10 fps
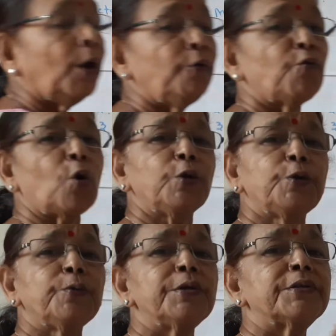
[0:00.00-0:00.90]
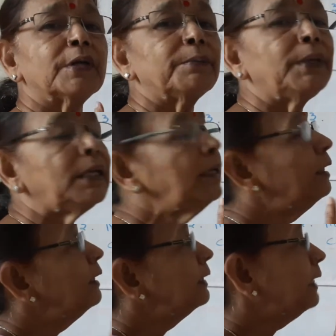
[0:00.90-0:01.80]
and want to
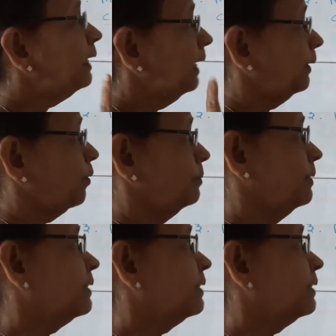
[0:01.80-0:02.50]
determine the atomic